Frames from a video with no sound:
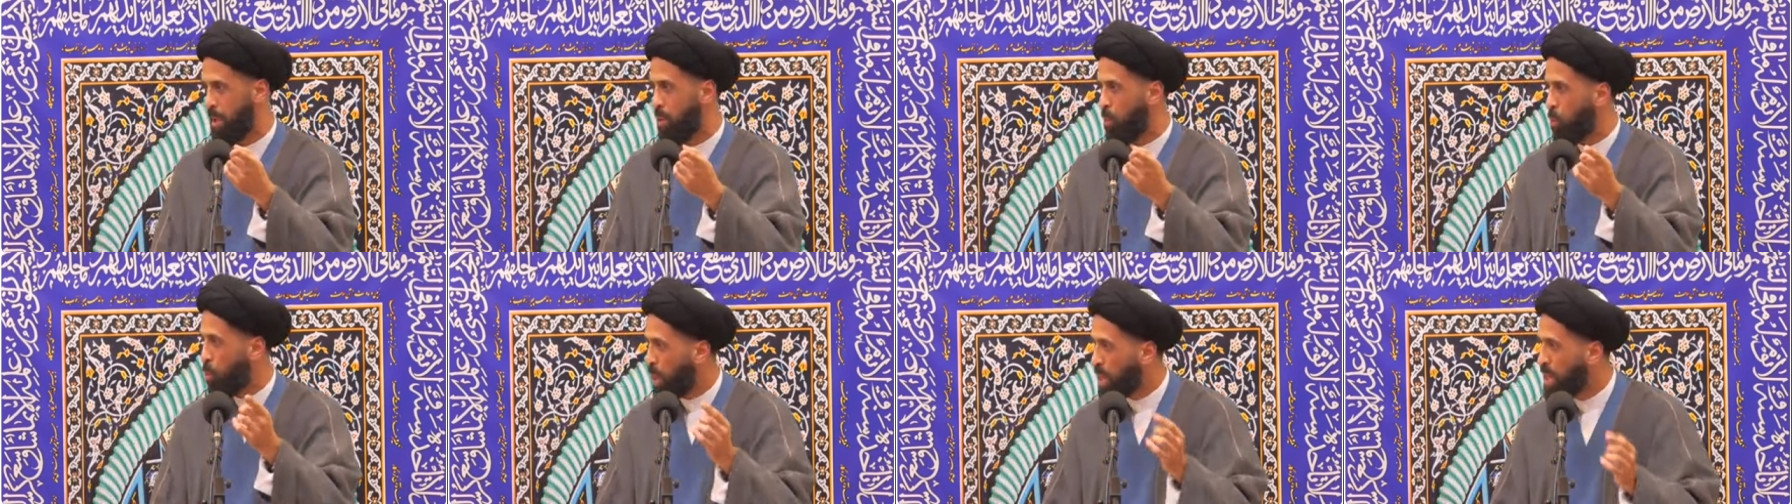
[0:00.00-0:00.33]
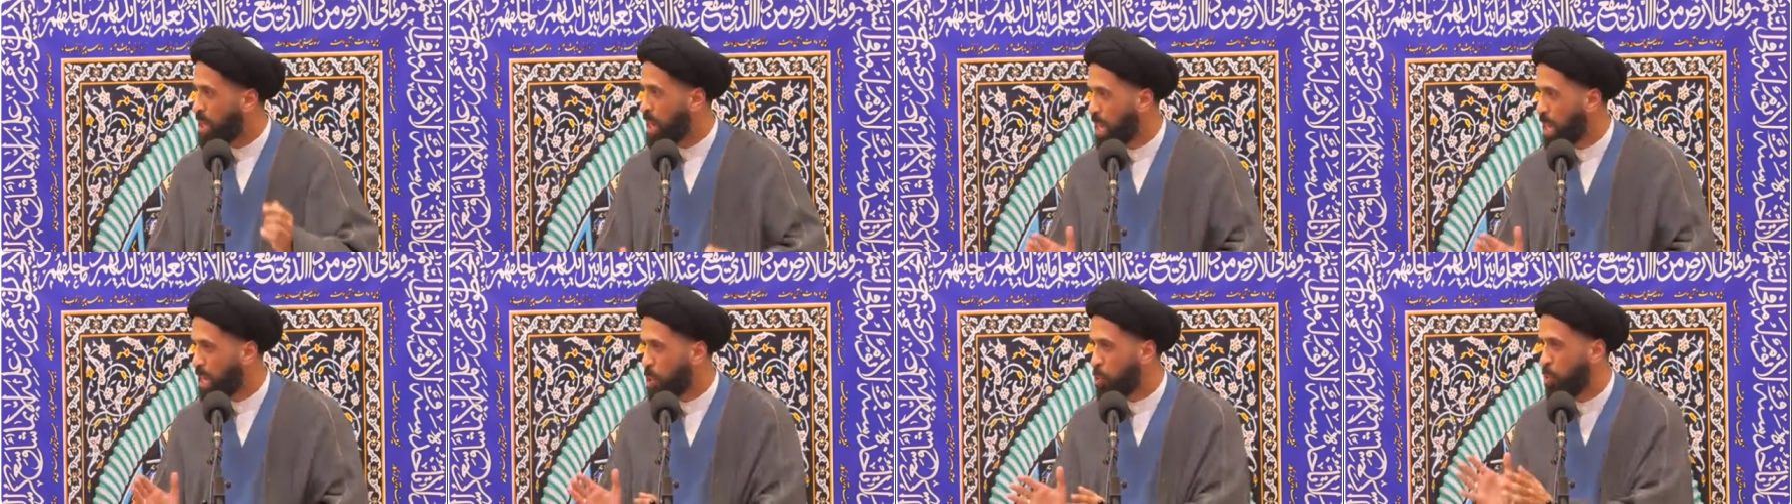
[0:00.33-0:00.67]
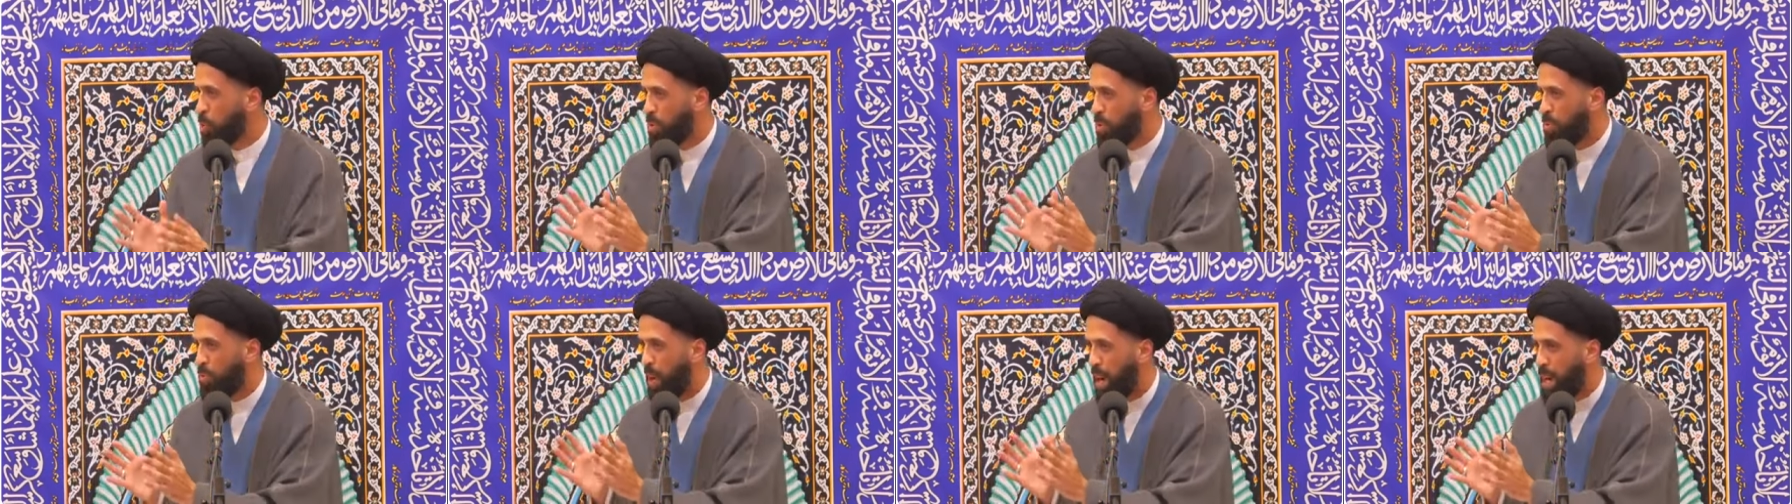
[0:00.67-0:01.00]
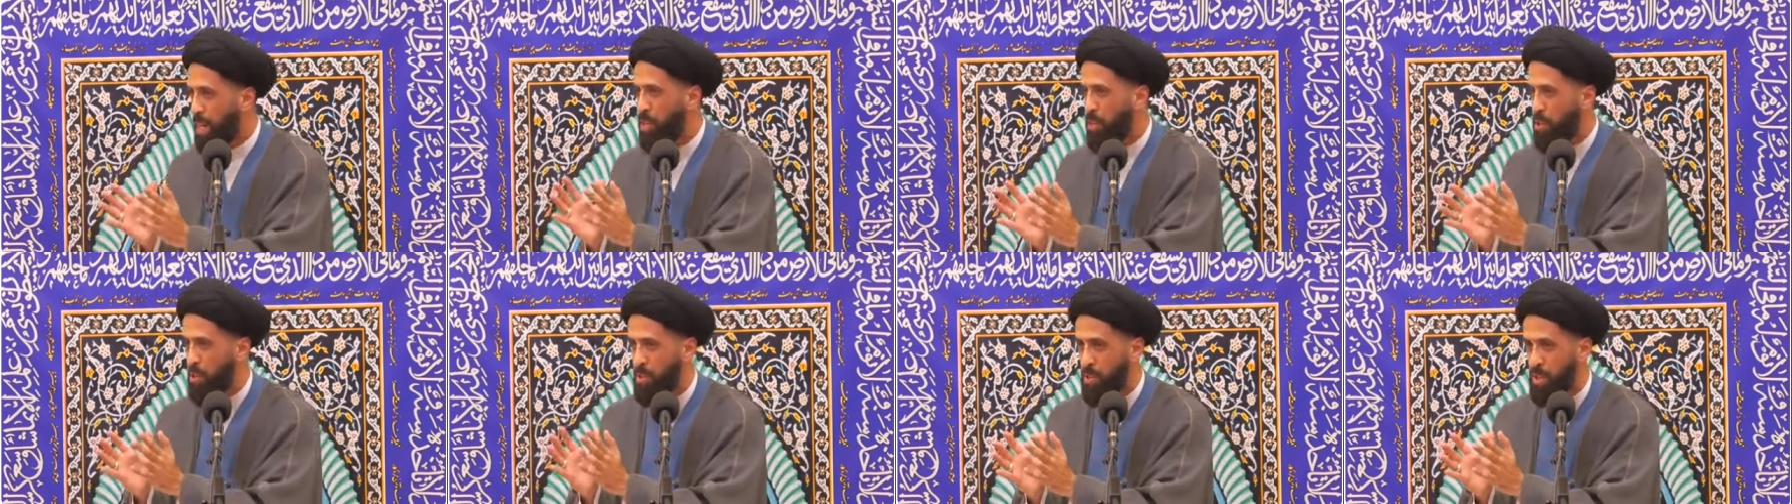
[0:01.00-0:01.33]
One day you will
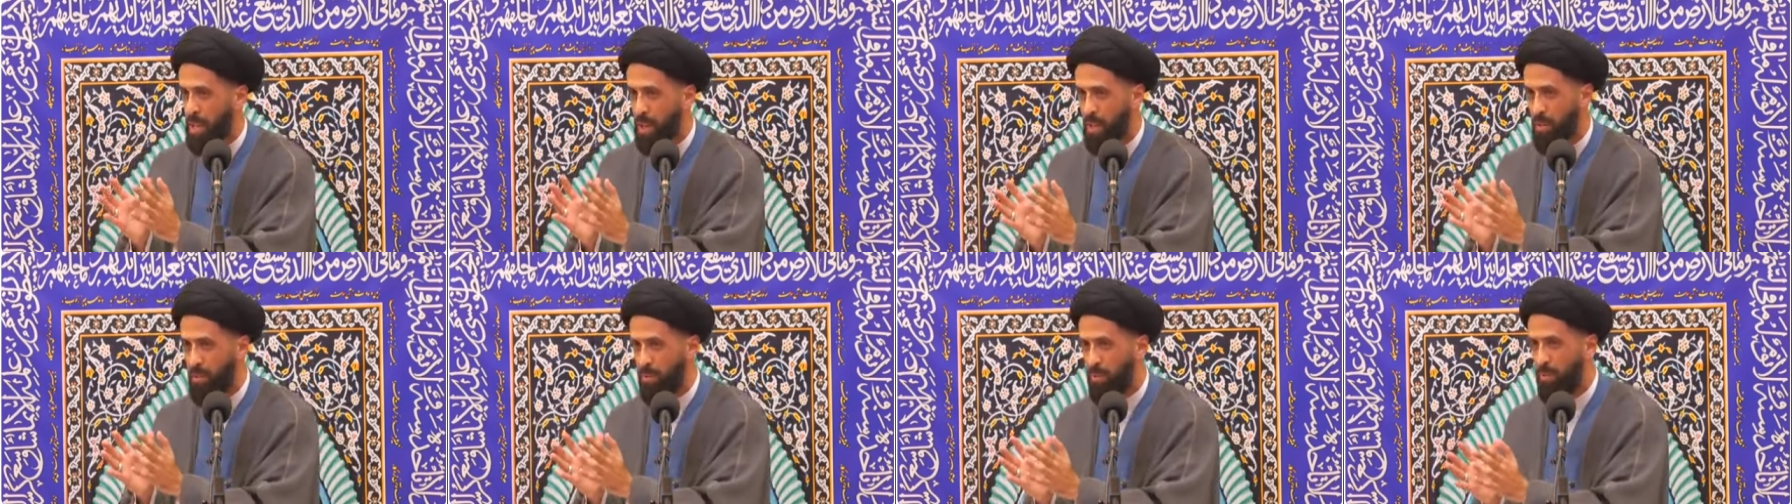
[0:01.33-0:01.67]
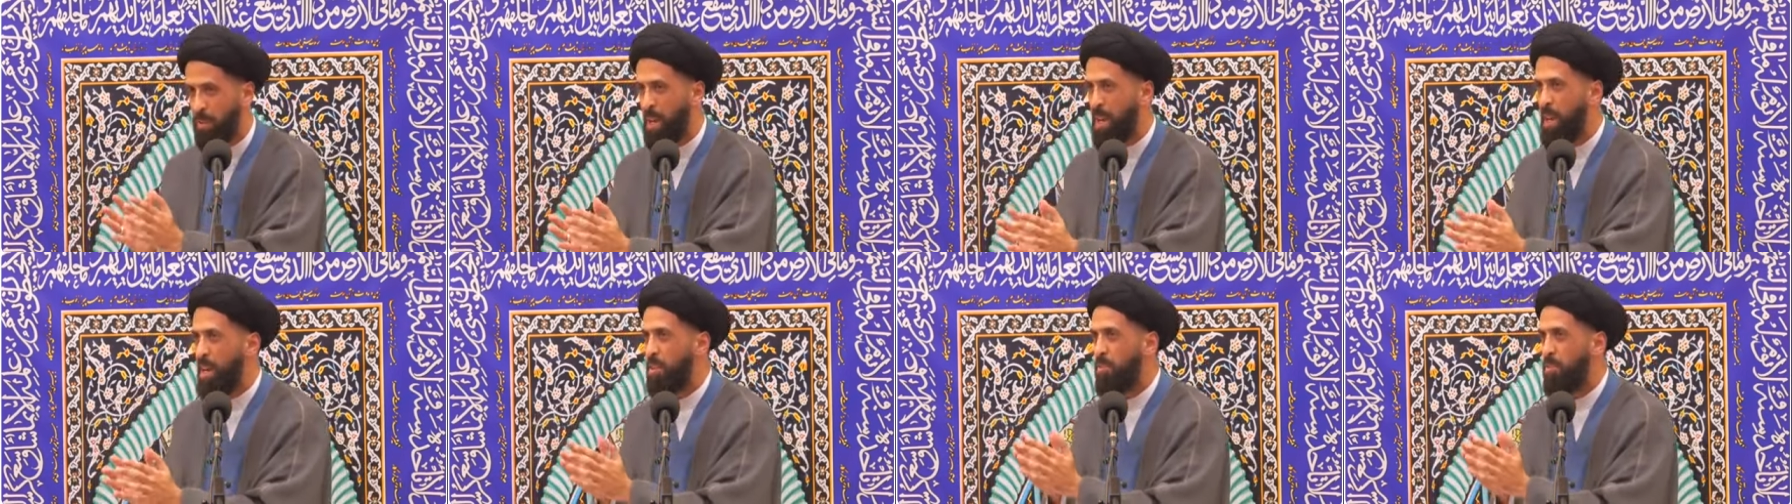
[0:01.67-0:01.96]
find yourself